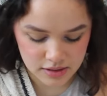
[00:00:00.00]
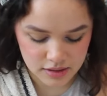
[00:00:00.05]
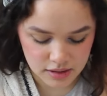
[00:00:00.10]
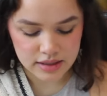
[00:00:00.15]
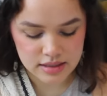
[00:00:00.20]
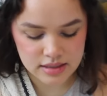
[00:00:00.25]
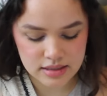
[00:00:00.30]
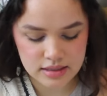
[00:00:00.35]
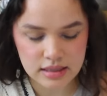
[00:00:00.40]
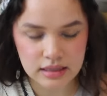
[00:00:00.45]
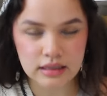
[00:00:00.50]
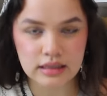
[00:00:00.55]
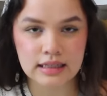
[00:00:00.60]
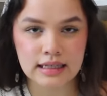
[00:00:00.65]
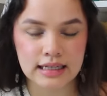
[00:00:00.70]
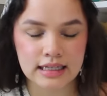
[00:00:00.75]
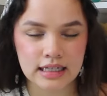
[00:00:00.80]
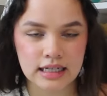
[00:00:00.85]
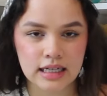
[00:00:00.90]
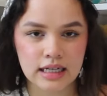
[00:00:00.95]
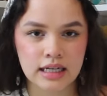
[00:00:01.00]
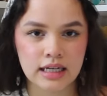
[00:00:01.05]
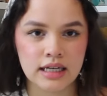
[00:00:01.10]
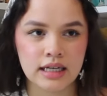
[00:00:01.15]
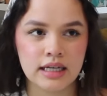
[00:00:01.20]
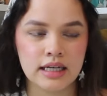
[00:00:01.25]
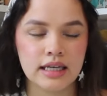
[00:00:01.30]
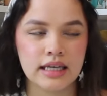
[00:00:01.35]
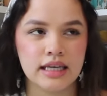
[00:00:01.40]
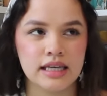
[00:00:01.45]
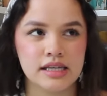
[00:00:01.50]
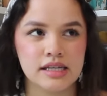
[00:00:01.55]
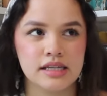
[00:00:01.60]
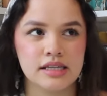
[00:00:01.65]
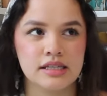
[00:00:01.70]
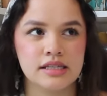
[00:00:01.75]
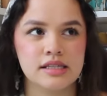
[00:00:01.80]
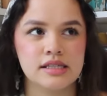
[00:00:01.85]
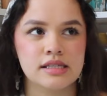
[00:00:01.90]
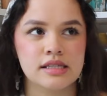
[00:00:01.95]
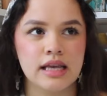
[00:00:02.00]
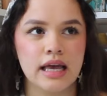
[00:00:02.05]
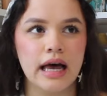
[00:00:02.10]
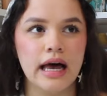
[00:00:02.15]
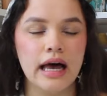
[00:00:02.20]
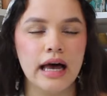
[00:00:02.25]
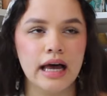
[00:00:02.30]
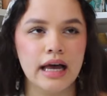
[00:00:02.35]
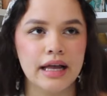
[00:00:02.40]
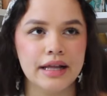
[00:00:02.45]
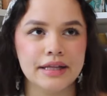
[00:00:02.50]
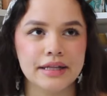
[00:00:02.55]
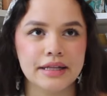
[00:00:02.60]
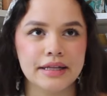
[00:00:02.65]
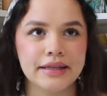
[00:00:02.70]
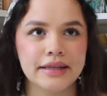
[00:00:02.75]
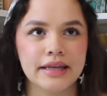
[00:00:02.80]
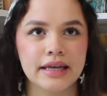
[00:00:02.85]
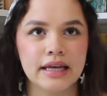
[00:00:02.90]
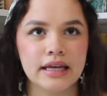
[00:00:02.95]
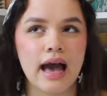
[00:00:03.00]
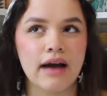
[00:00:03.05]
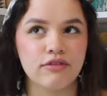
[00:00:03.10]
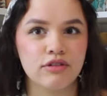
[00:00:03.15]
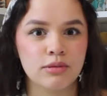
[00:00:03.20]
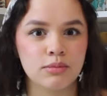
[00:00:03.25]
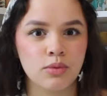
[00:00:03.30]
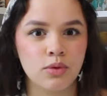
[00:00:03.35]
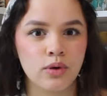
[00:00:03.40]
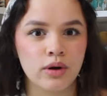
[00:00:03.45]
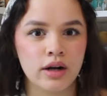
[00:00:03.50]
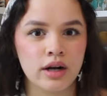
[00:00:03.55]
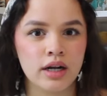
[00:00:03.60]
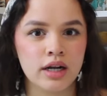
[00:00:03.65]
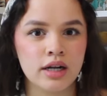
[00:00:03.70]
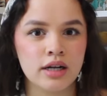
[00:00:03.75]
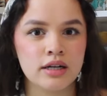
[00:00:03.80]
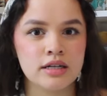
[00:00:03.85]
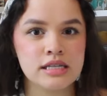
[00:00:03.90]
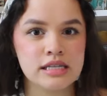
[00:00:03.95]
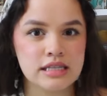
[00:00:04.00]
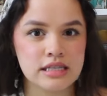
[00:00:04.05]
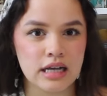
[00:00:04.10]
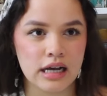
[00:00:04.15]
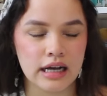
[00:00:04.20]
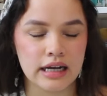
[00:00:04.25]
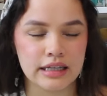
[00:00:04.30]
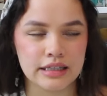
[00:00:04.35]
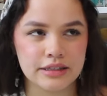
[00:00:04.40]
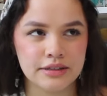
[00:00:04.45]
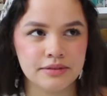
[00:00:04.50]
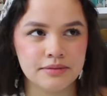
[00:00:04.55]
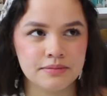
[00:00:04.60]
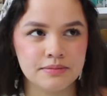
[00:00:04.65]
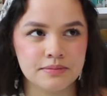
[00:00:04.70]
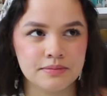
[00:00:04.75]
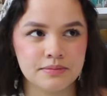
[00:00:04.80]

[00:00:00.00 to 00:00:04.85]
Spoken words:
Selena is an Evermore sun.